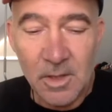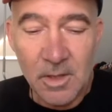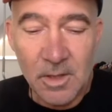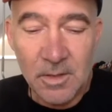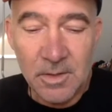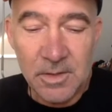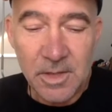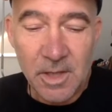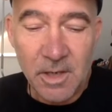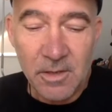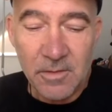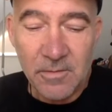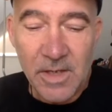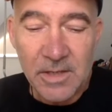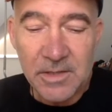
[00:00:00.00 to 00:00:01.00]

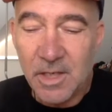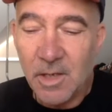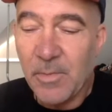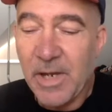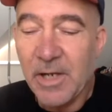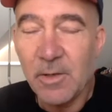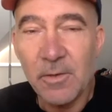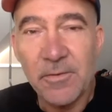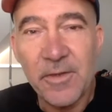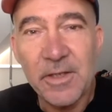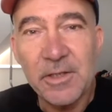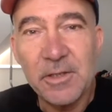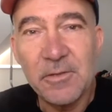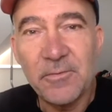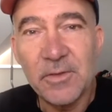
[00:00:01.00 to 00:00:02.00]
So that's our panel.
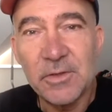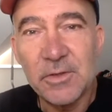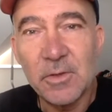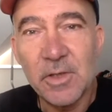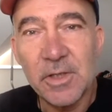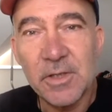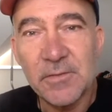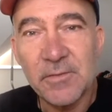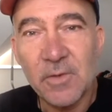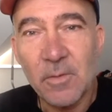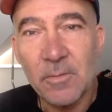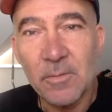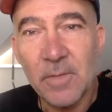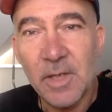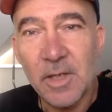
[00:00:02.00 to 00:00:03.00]
Thank you for joining us
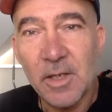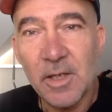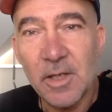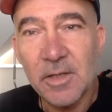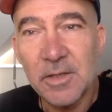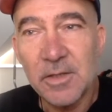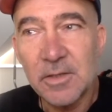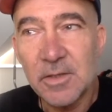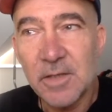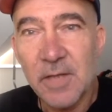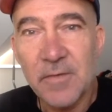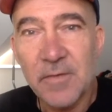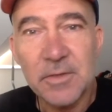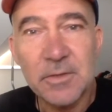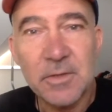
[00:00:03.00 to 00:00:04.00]
from
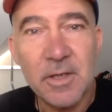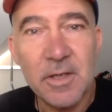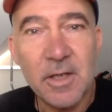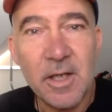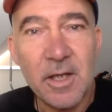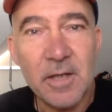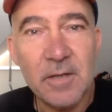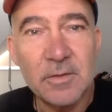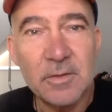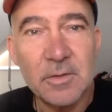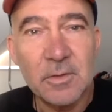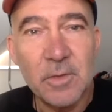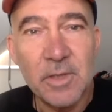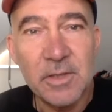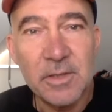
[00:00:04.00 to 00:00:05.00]
South Australia and
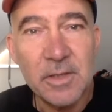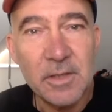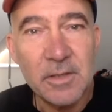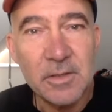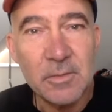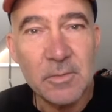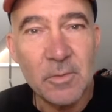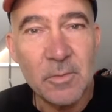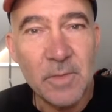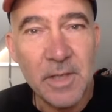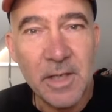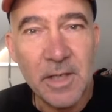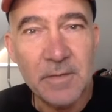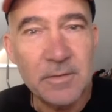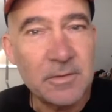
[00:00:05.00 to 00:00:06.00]
Queensland, Toowoomba
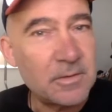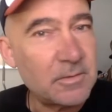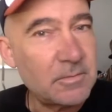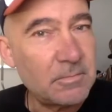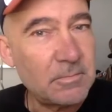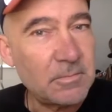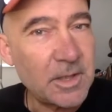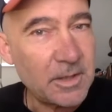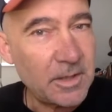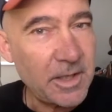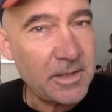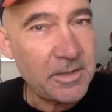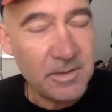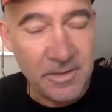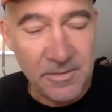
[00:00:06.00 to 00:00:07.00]
and
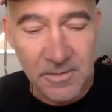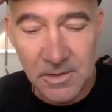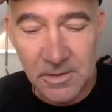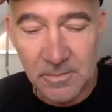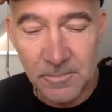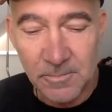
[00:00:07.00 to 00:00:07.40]
Adelaide, I think.